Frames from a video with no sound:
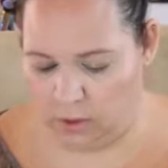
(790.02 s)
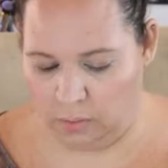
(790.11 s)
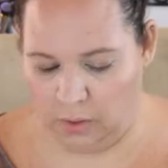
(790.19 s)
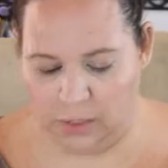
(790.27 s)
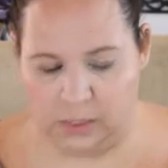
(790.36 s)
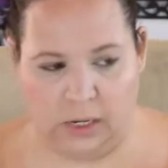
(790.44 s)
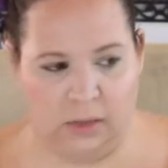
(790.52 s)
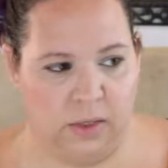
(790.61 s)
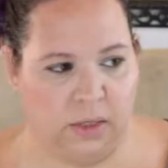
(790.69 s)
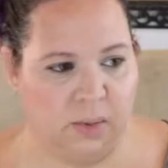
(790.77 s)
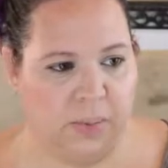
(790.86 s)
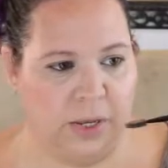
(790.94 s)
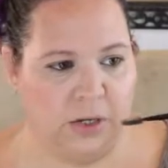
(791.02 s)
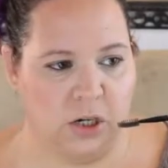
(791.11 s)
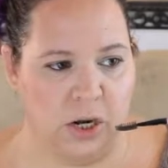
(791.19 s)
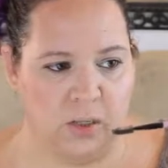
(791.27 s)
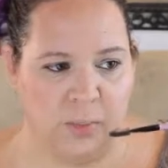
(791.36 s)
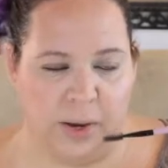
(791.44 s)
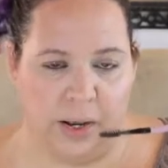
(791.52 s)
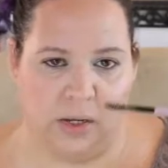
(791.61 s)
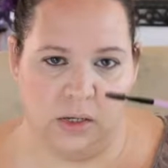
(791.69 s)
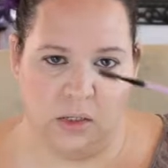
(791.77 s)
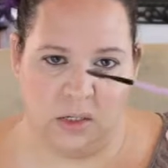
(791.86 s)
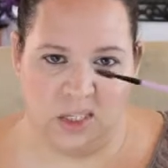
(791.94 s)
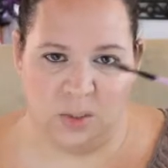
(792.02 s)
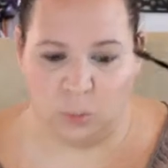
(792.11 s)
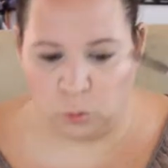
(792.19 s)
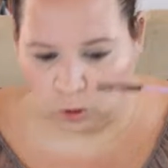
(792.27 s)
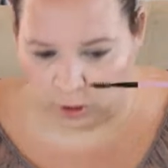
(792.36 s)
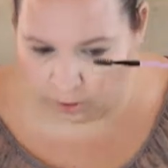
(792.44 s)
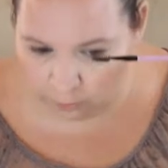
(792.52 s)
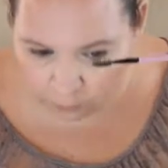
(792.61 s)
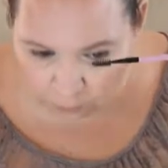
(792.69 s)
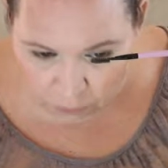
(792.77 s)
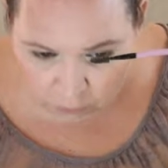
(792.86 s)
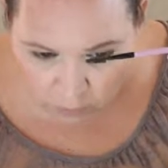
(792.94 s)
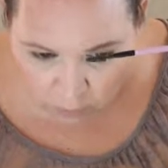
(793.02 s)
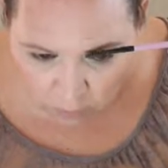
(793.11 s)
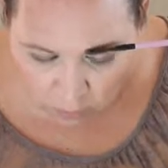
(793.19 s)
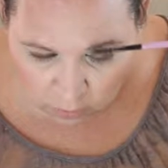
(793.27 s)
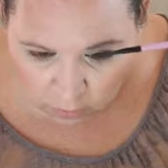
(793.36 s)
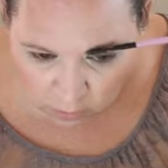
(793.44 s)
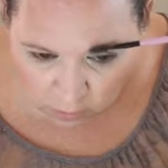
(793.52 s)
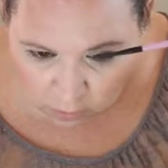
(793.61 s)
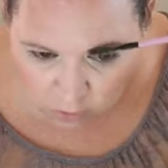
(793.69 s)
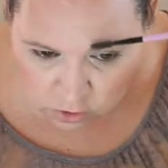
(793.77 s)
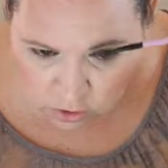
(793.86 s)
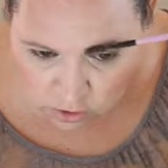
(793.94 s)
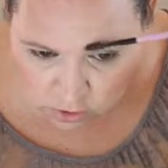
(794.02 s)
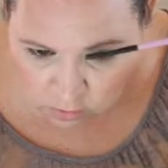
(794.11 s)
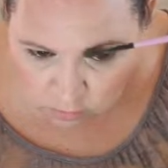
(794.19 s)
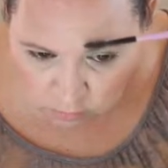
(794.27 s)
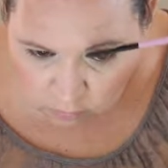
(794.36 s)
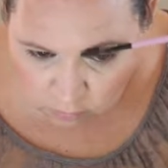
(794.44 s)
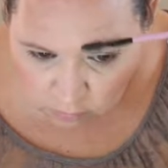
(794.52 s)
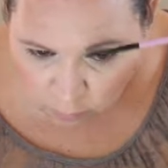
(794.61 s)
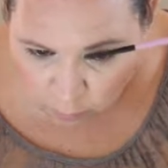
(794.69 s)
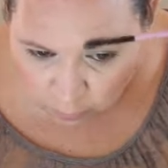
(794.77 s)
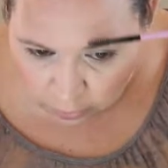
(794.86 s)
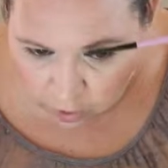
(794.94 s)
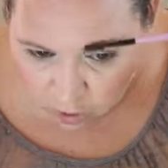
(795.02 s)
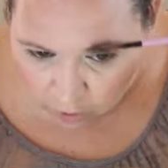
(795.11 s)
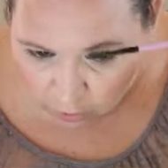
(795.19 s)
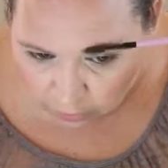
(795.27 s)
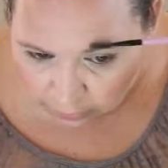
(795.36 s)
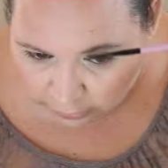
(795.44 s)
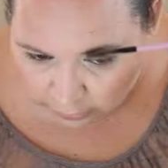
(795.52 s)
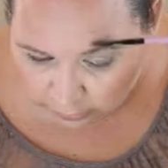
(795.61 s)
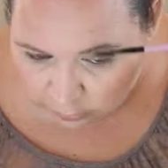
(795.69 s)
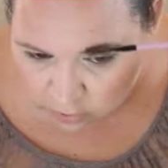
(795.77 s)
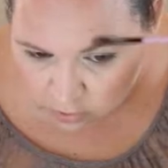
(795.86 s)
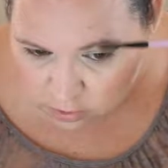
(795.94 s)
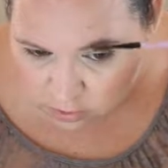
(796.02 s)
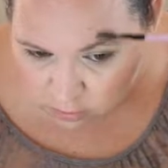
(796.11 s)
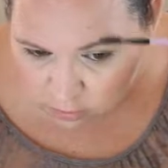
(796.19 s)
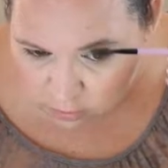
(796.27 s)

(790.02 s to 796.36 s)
I'm going to take this BH Cosmetics spoolie and just brush all the hairs